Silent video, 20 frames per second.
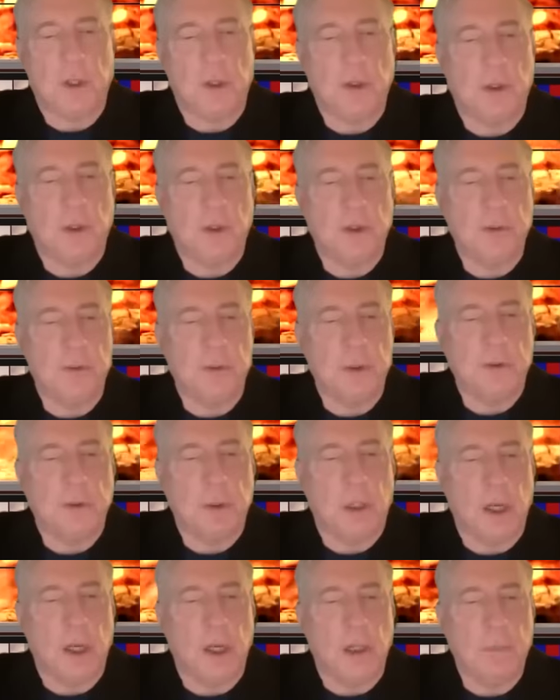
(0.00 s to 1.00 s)
cause of
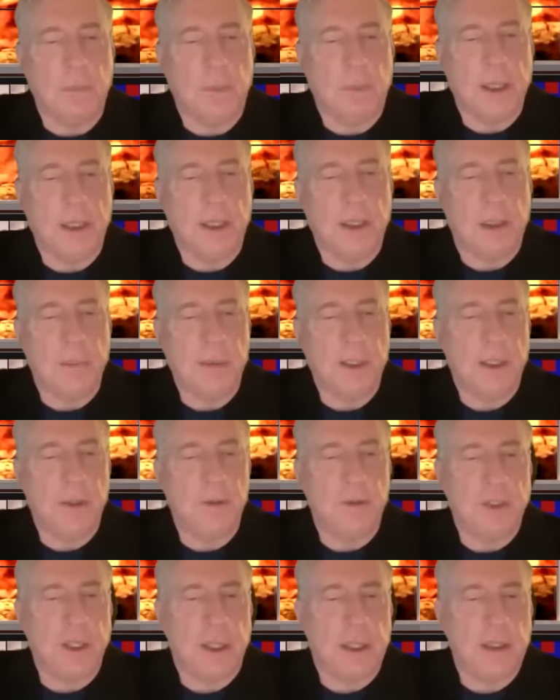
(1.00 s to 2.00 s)
Islam by coming and
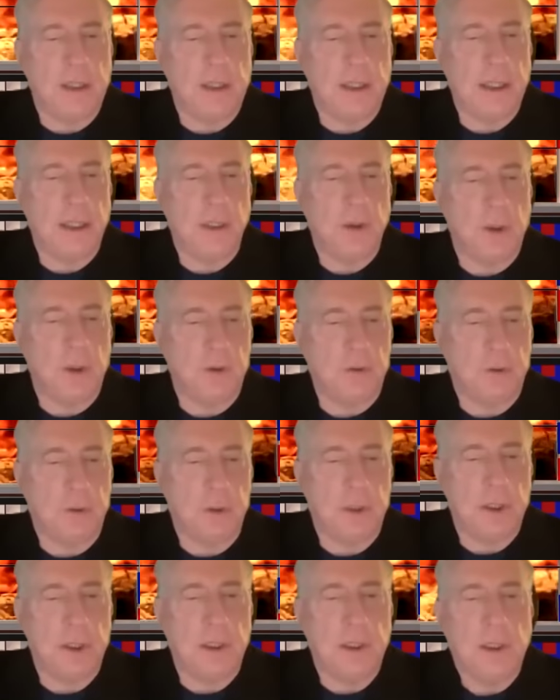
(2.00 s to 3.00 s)
settling in
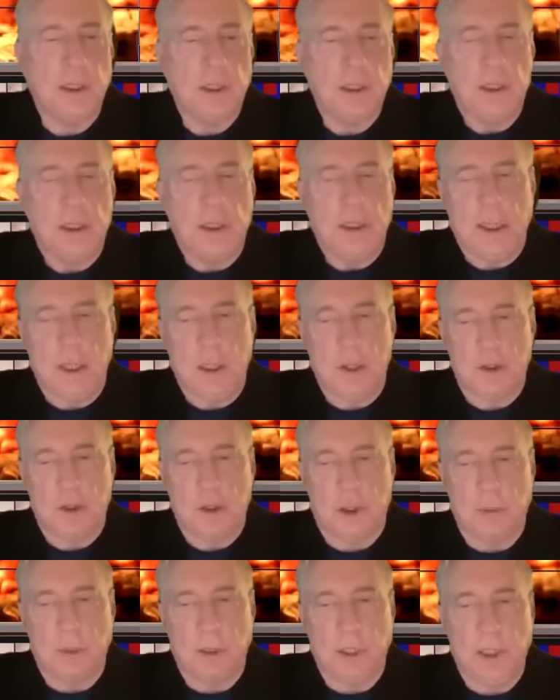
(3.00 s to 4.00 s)
Austria and
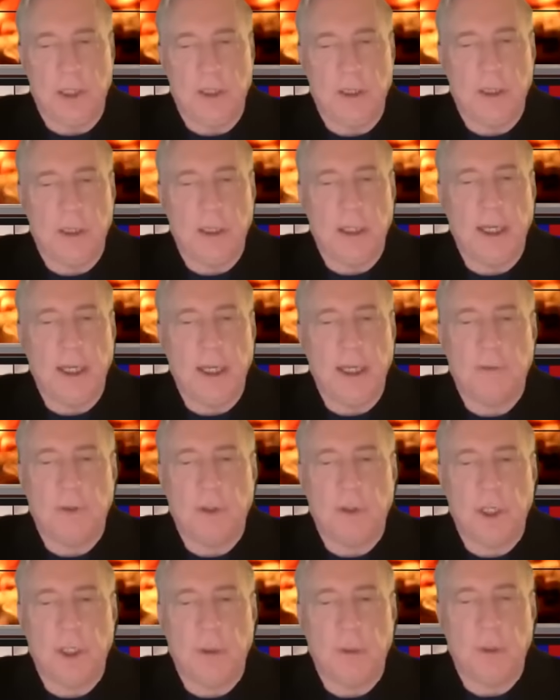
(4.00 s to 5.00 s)
Germany than they ever
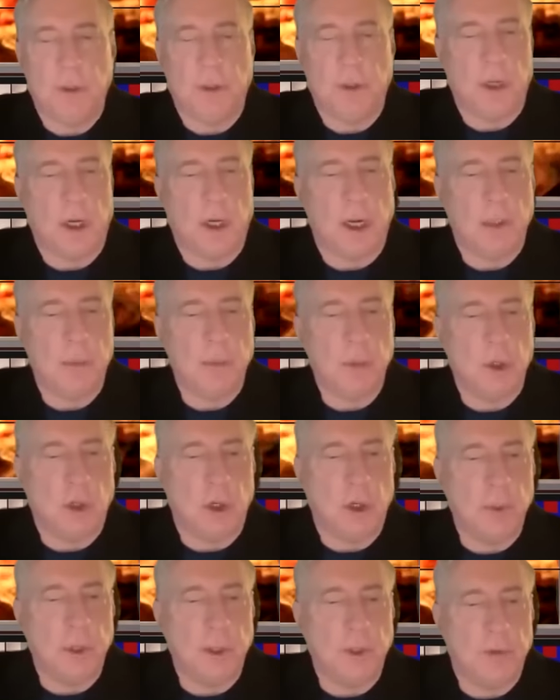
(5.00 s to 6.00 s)
did with the Ottoman
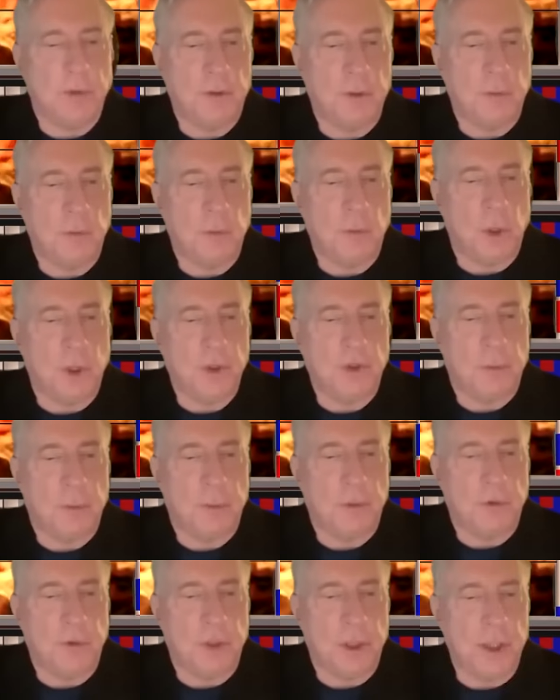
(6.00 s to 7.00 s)
armies that once
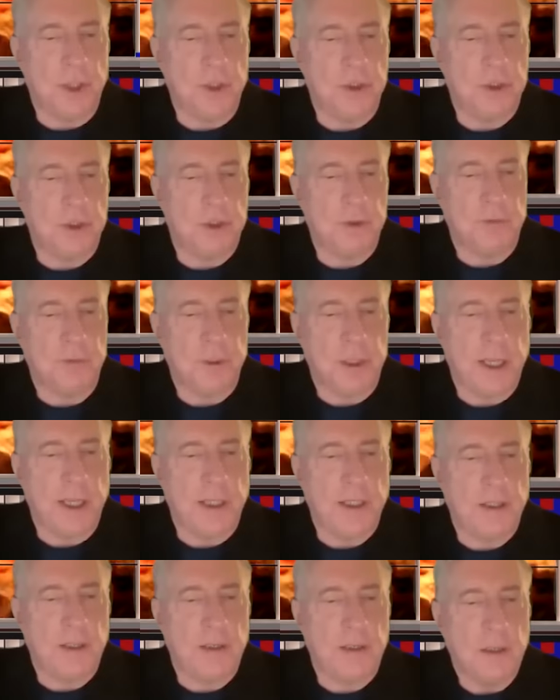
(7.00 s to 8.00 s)
besieged
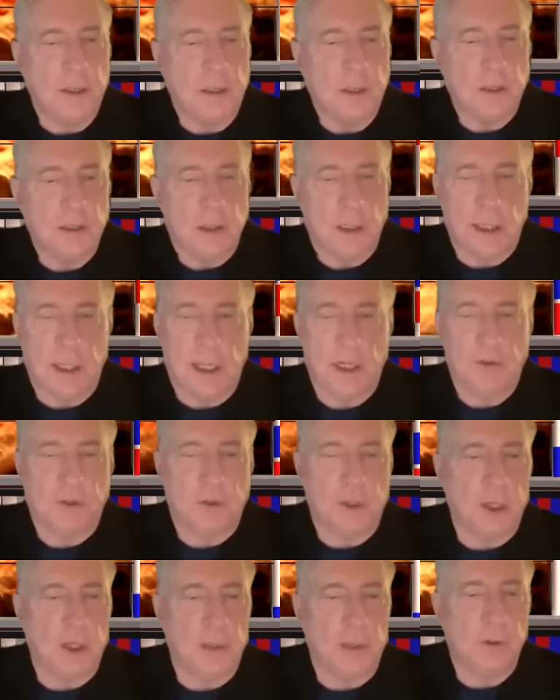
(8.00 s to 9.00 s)
Vienna the last
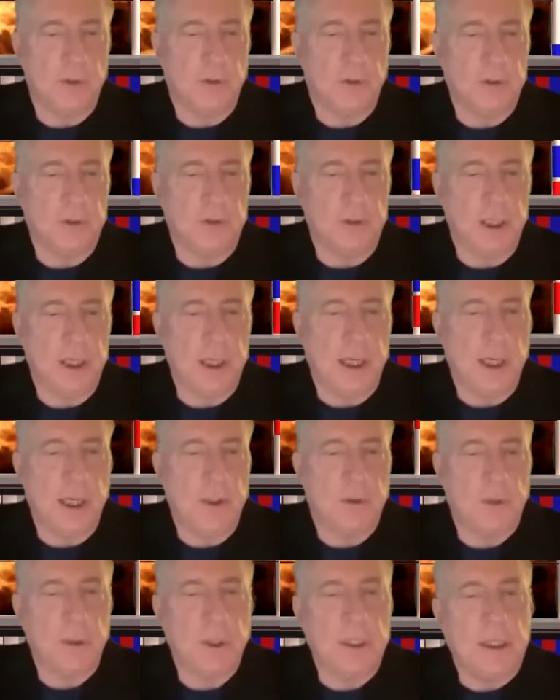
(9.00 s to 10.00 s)
time in
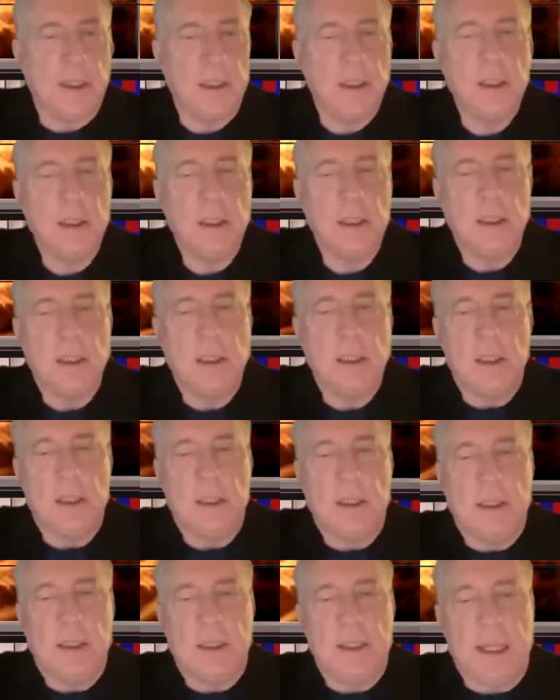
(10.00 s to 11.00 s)
1683.
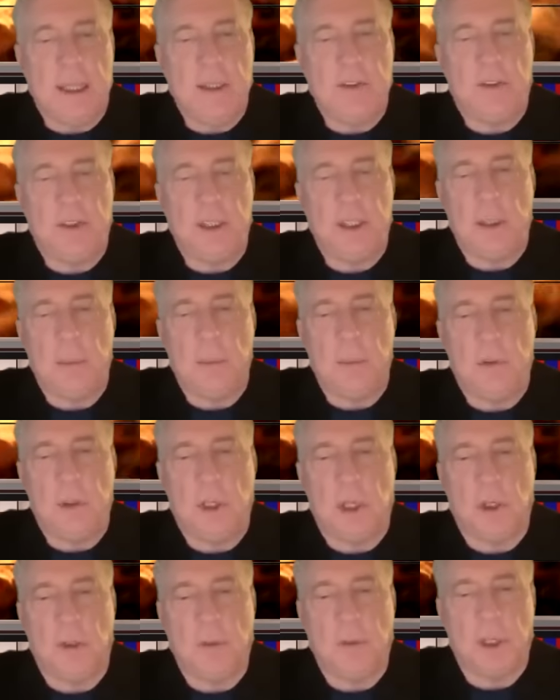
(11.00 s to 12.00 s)
They see
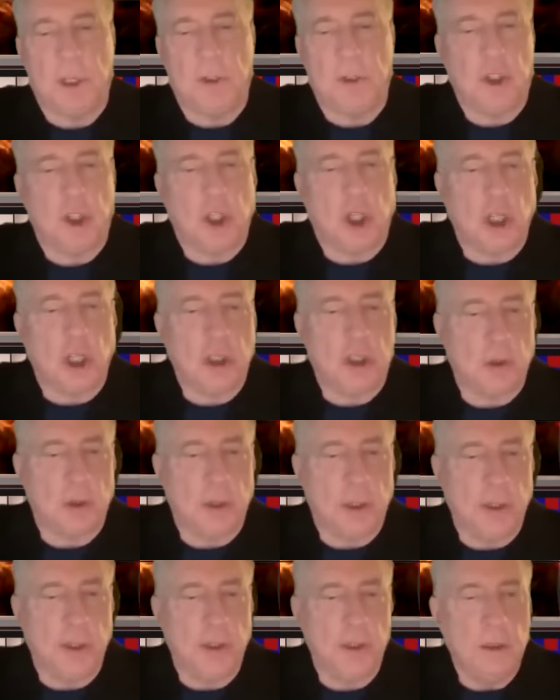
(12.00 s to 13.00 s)
themselves as
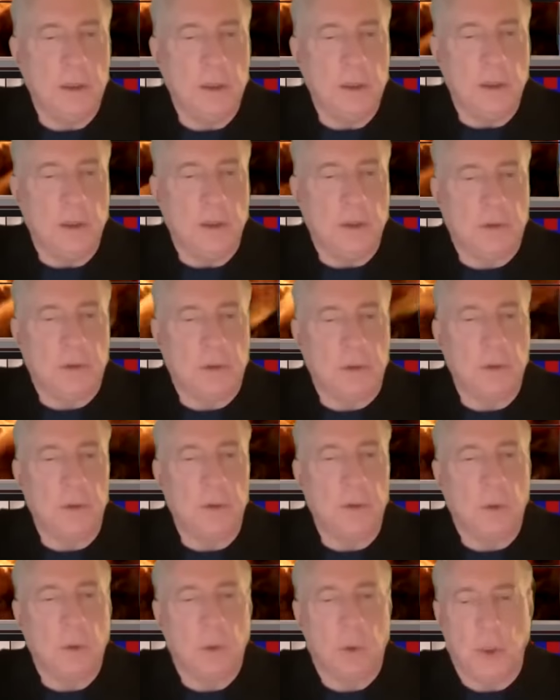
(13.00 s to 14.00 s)
conquering
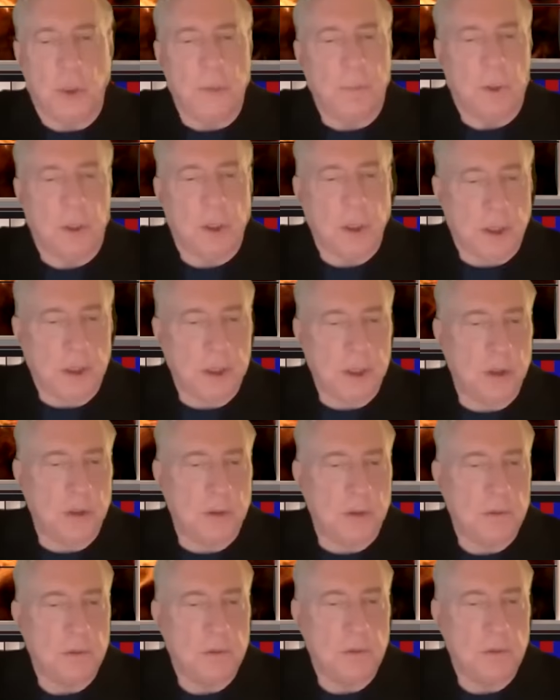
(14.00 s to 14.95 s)
through reproduction.